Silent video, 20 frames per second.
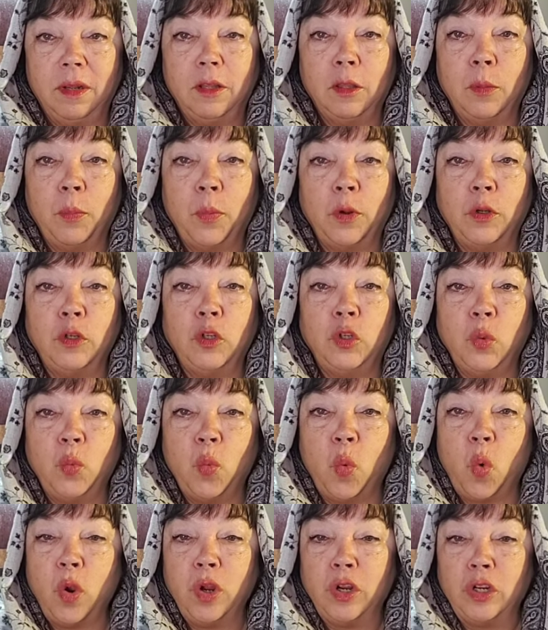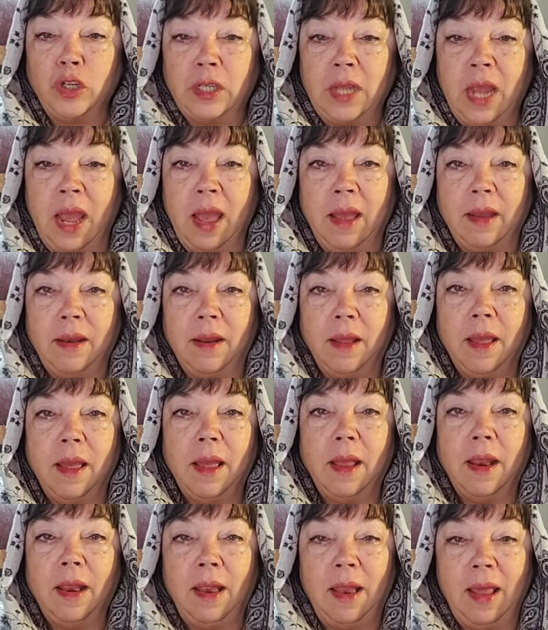the Persian warrior's head
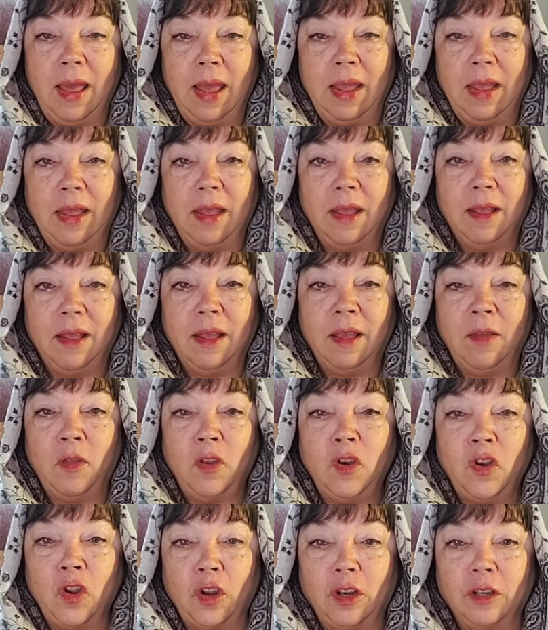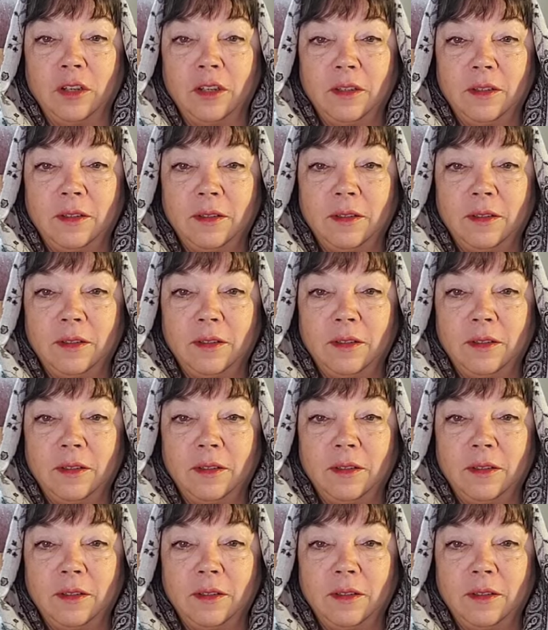lay in the dirt.